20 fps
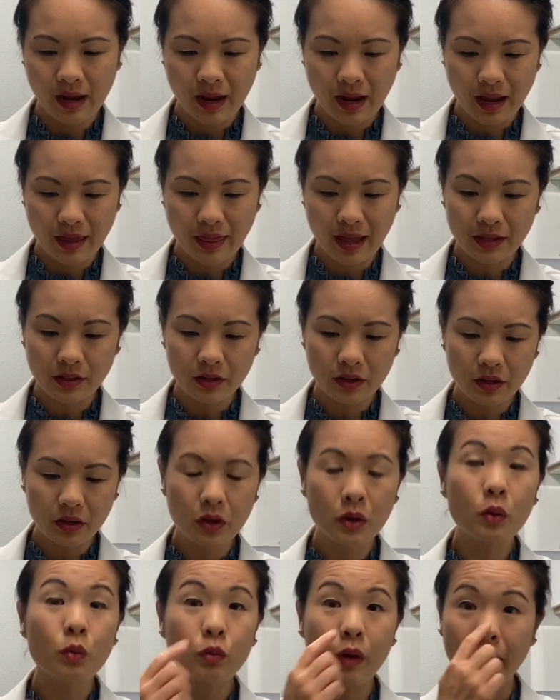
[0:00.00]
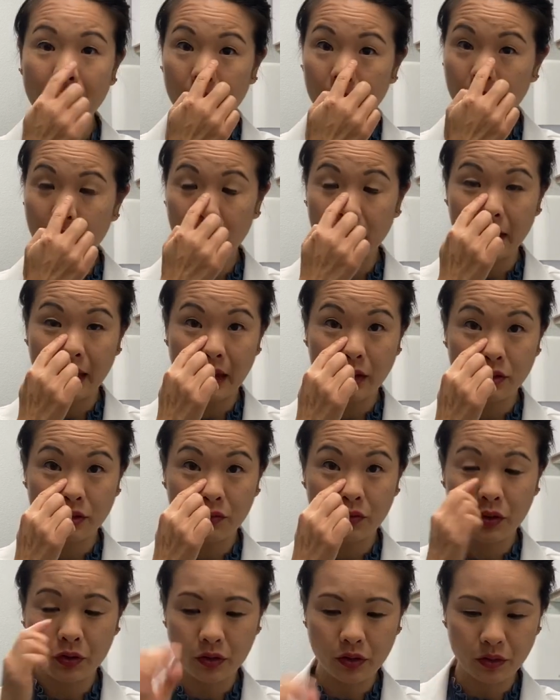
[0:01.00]
And that's gonna go right along the edge of
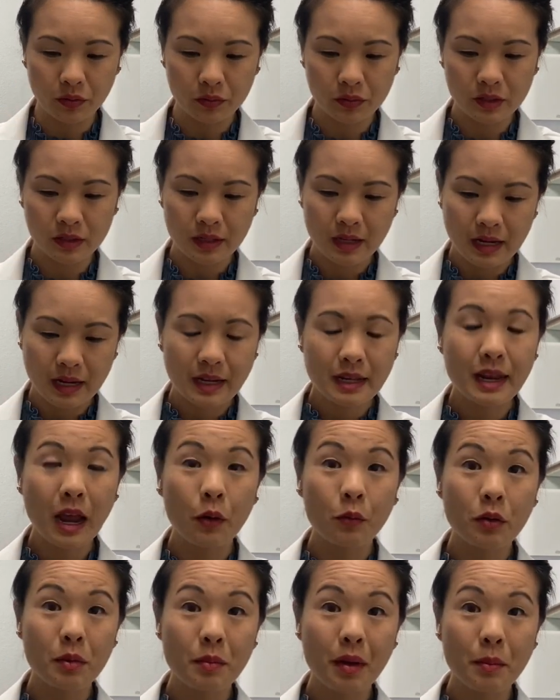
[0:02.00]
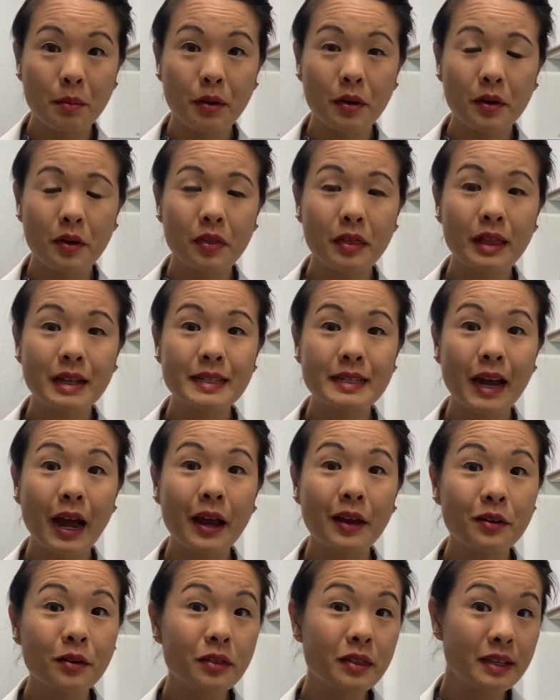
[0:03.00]
your nose. Now remember, the
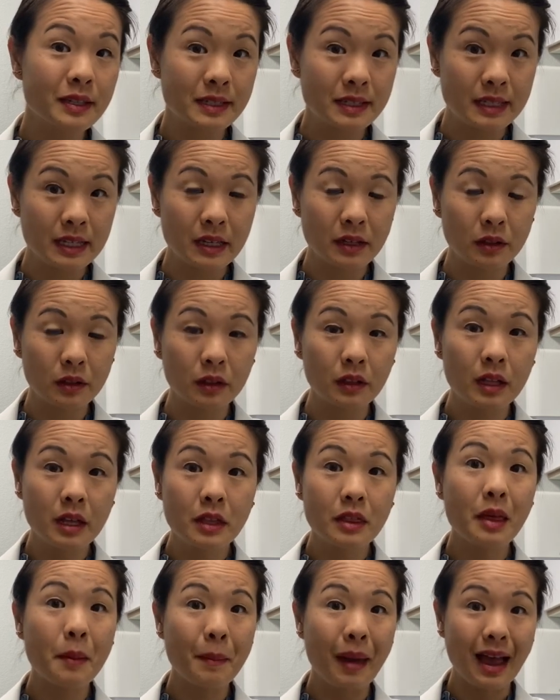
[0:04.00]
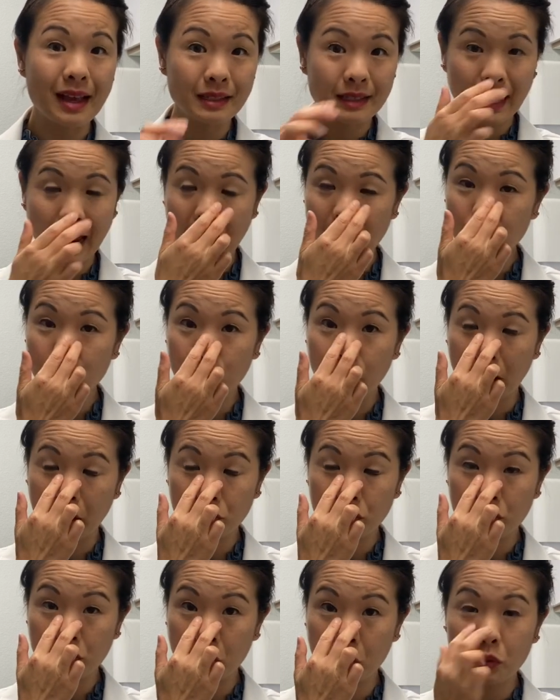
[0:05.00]
tighter the seal the mask has around
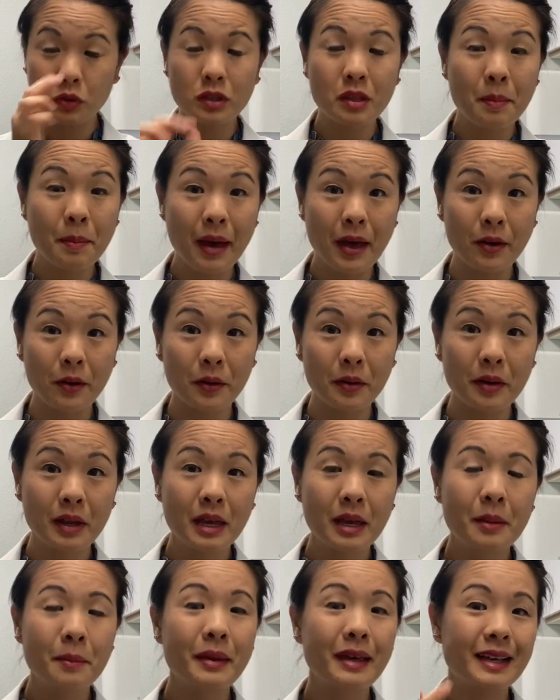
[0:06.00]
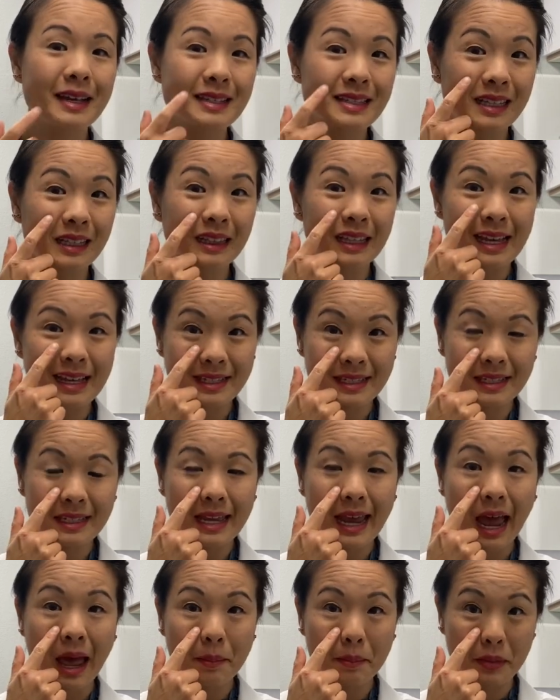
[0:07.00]
your nose, the better, because the less
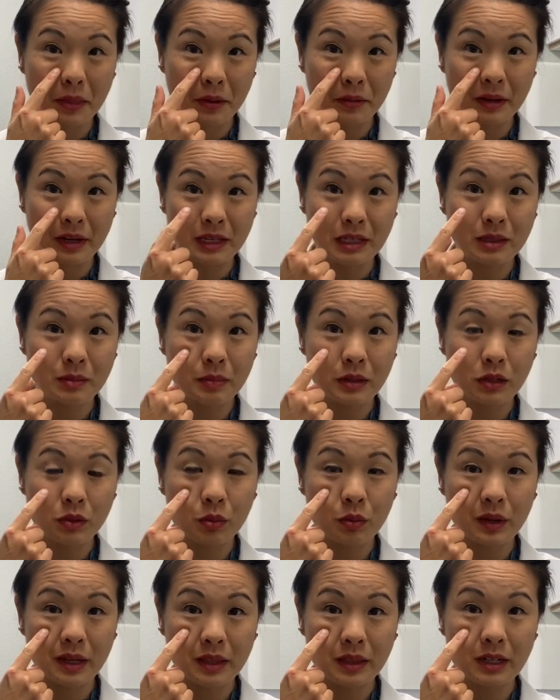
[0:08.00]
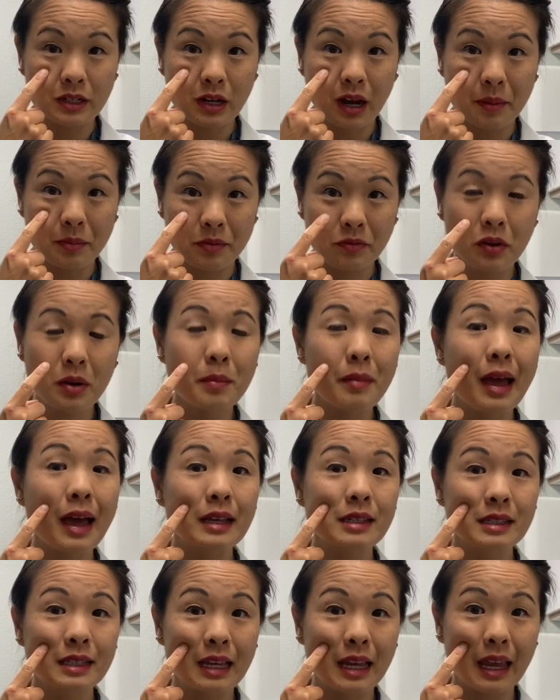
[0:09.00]
gap there is between the top of your mask
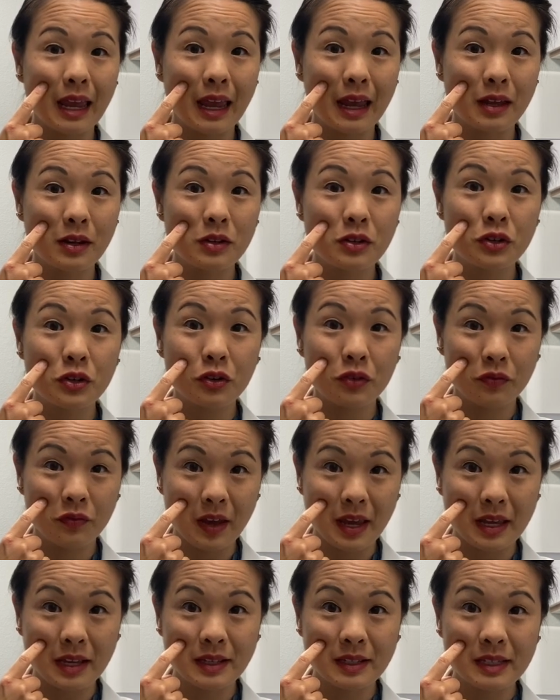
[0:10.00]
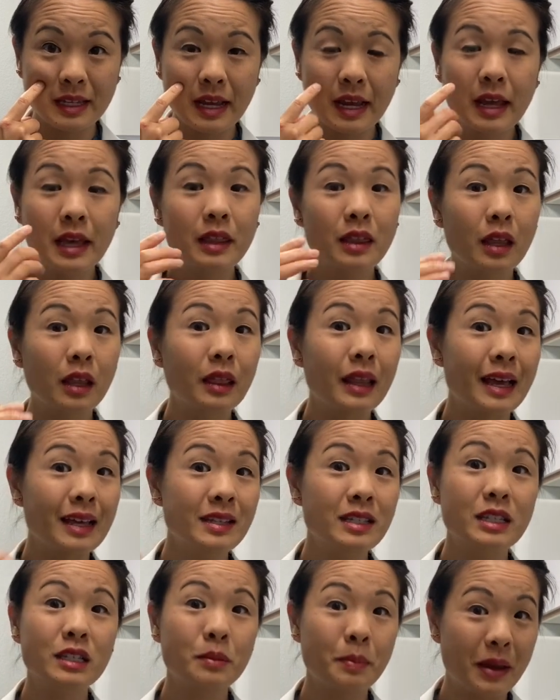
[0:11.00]
and your face, the less
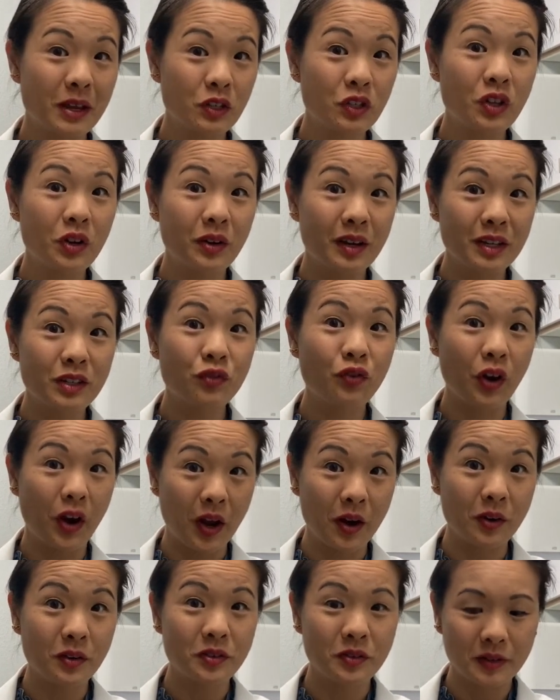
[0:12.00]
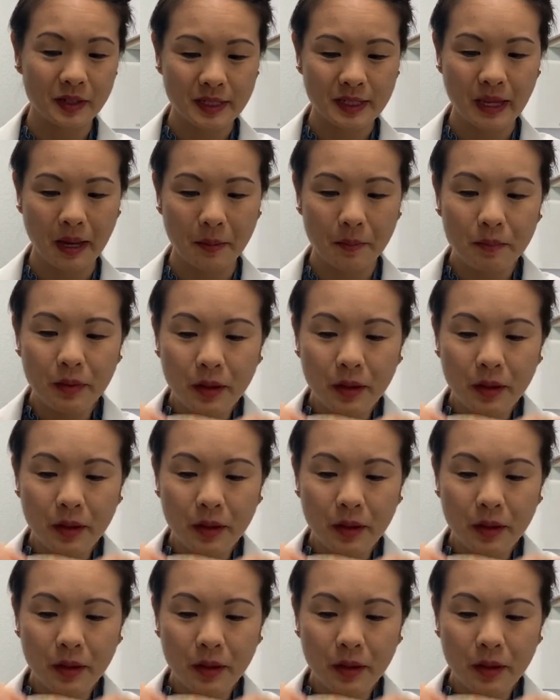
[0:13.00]
space there is for air to escape.